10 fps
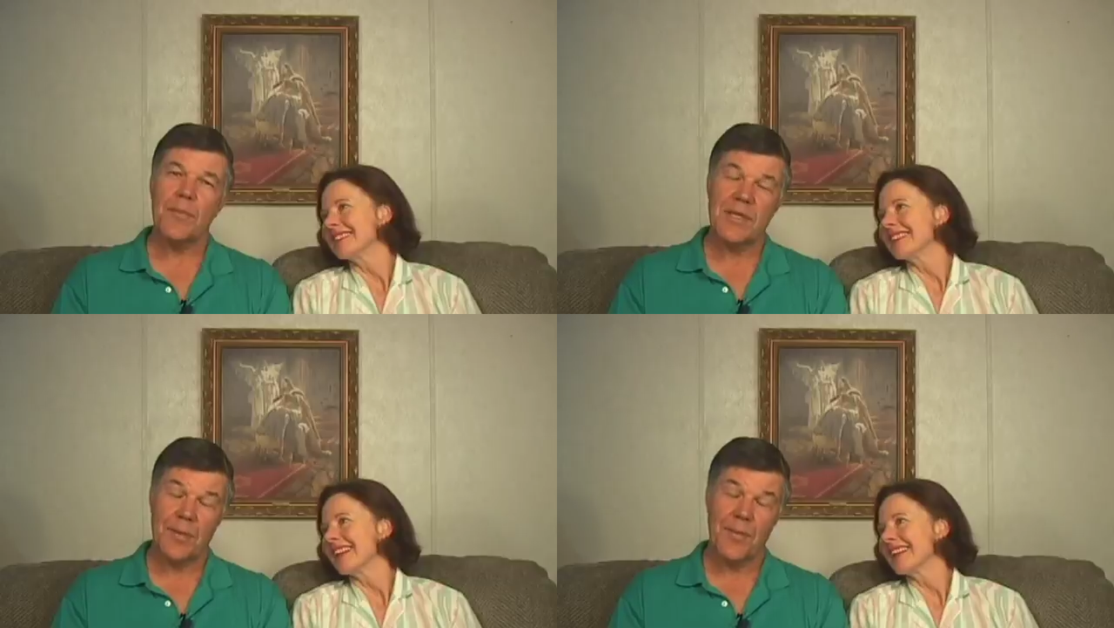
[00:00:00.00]

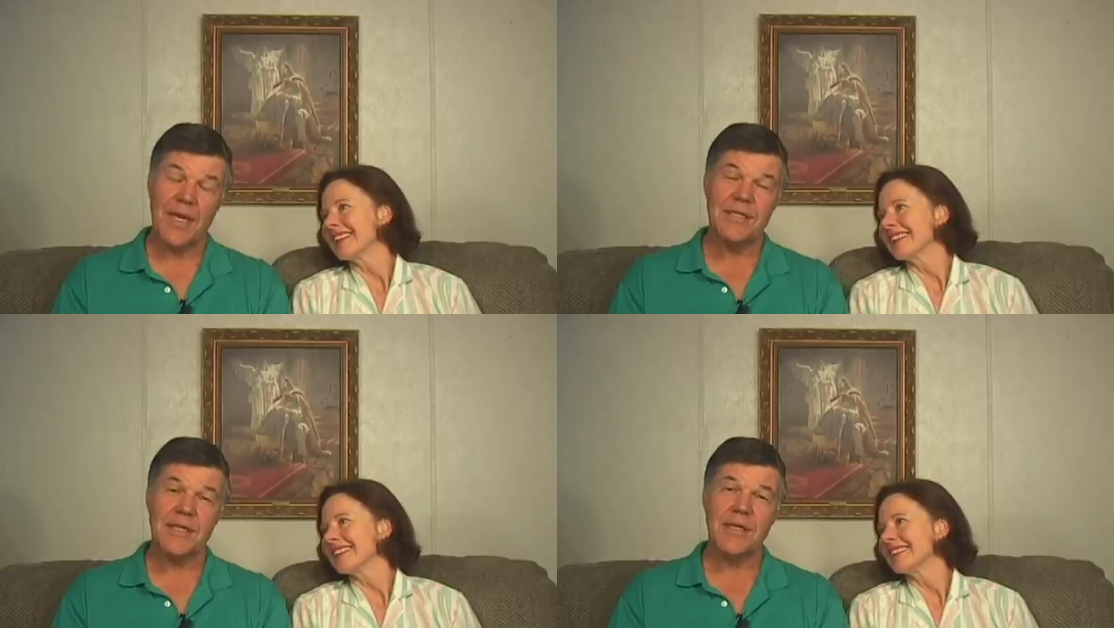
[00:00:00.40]
Speaker 1: about the
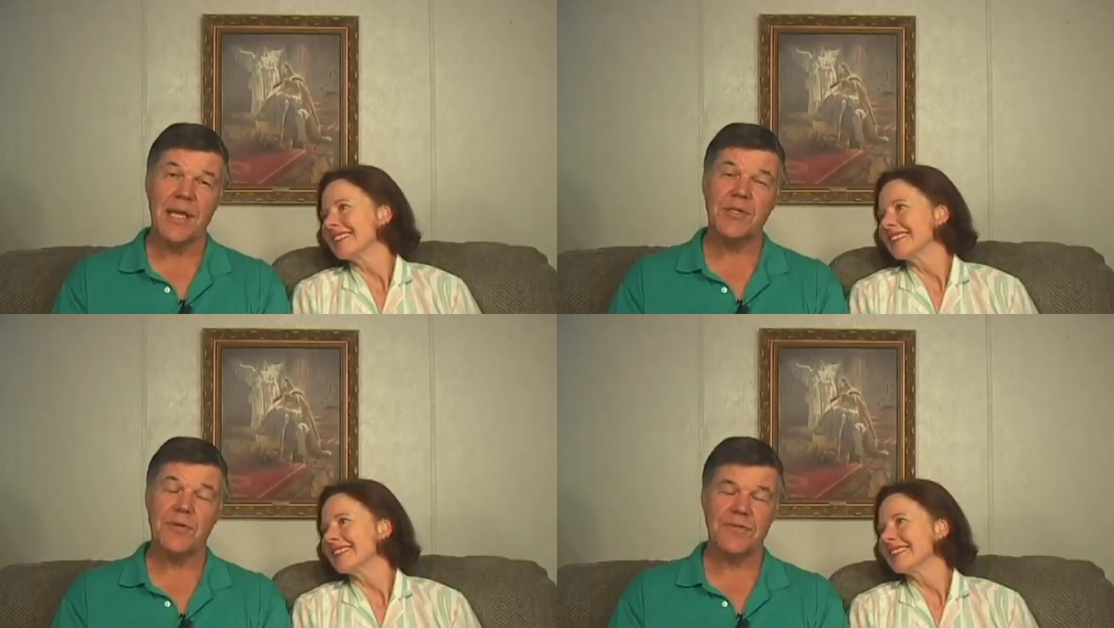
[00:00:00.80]
basic
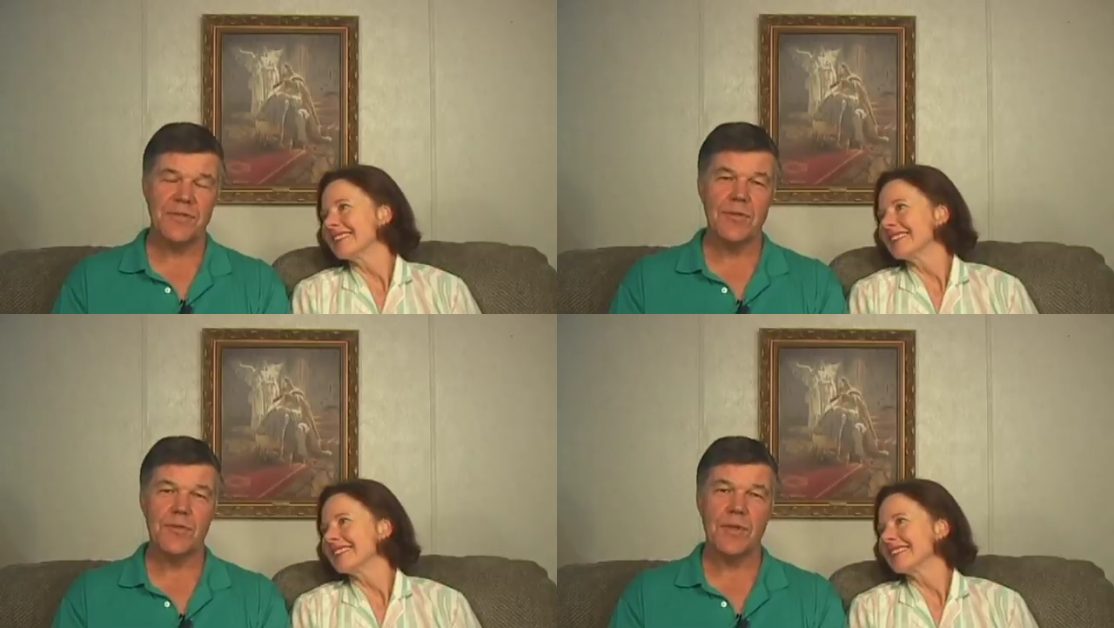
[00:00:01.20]
nature of
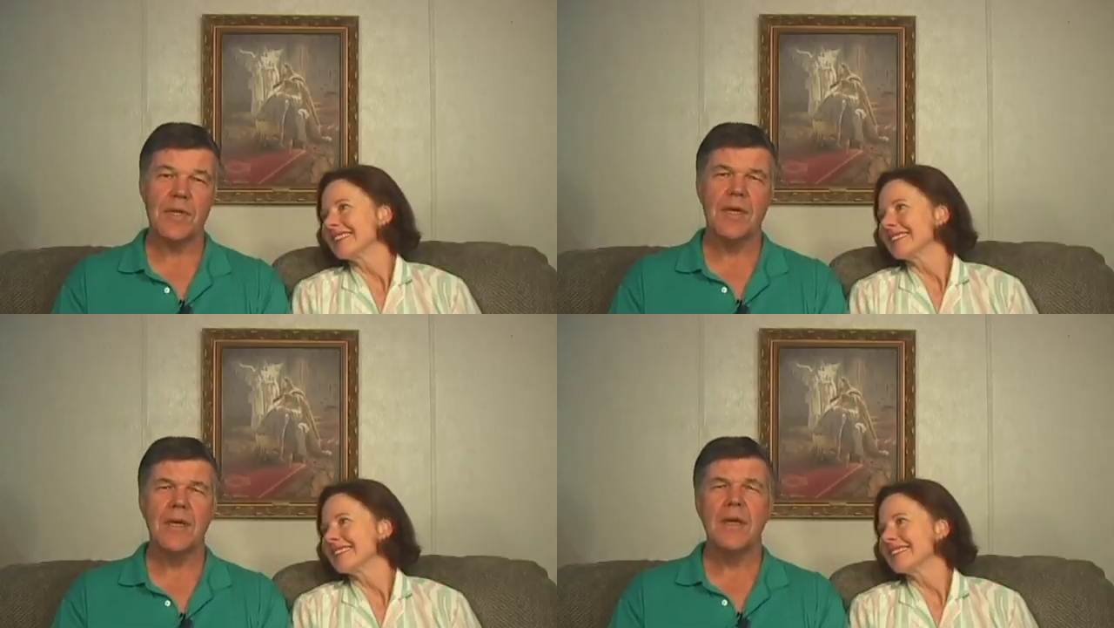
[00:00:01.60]
children,
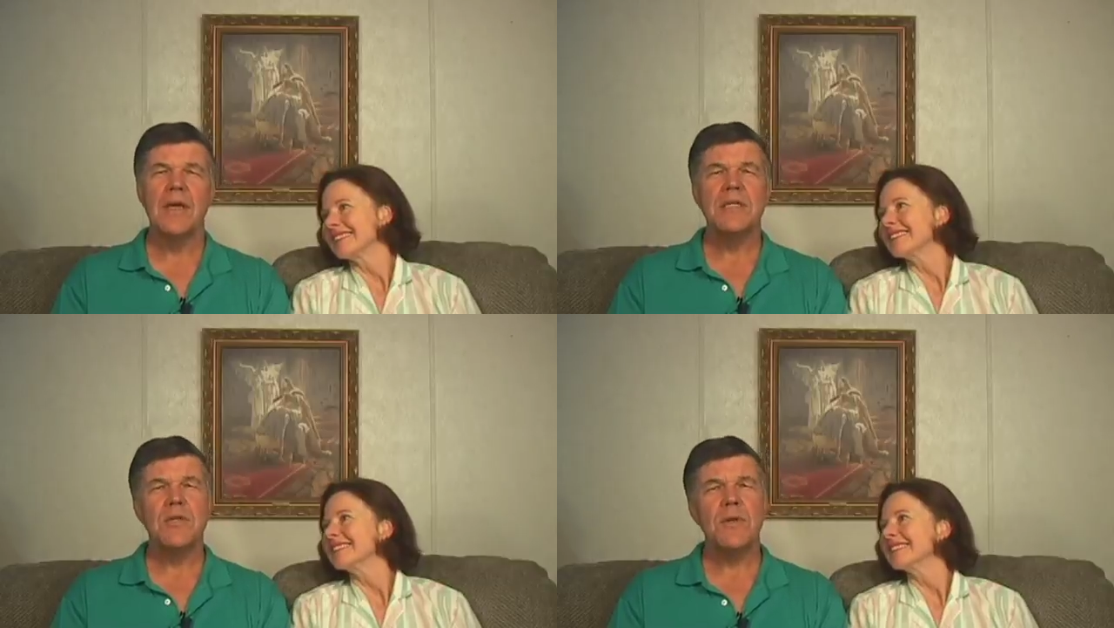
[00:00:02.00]

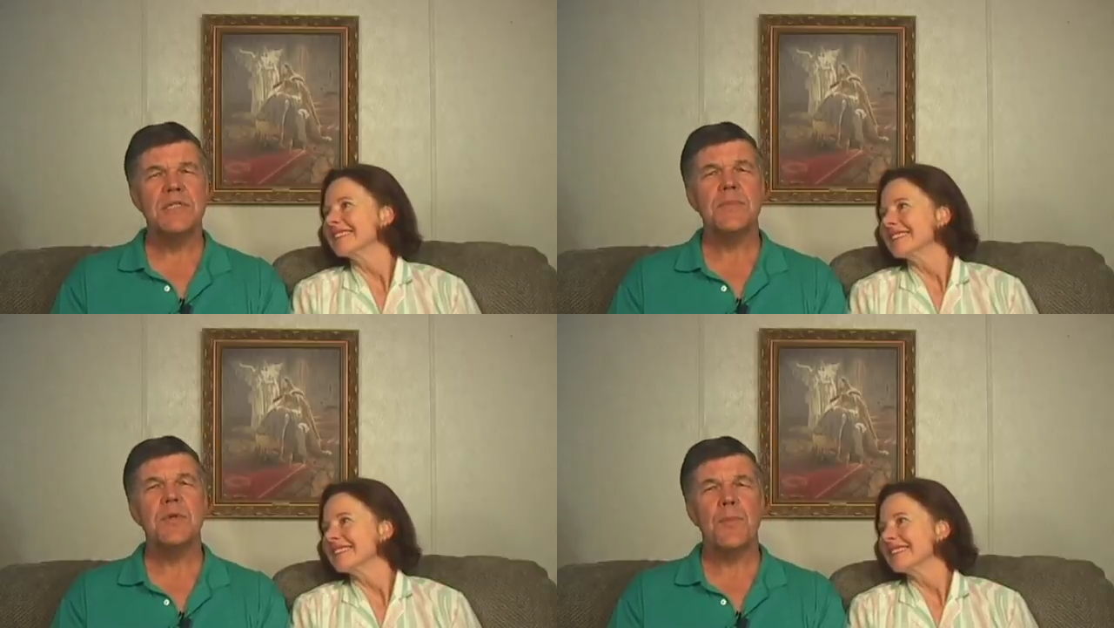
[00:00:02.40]
so
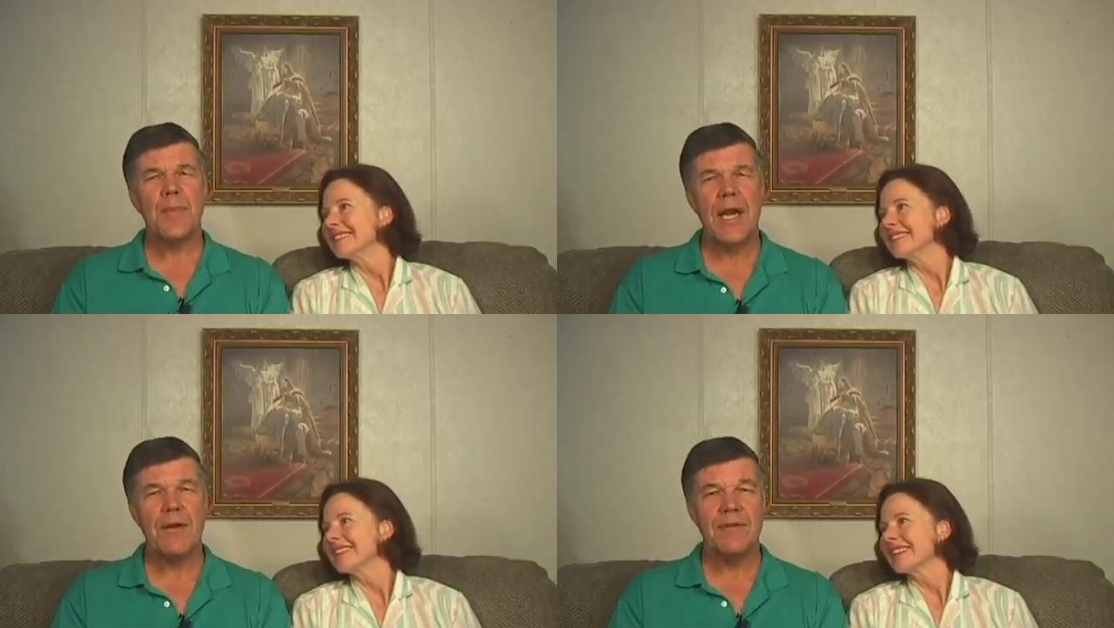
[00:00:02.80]
it's up to
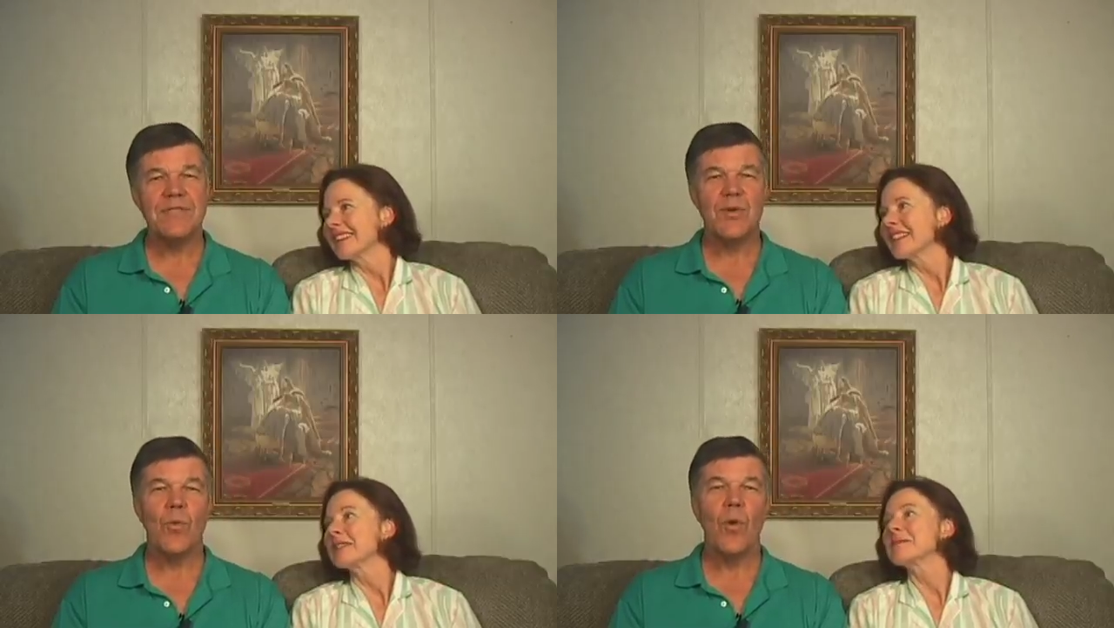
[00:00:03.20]
parents to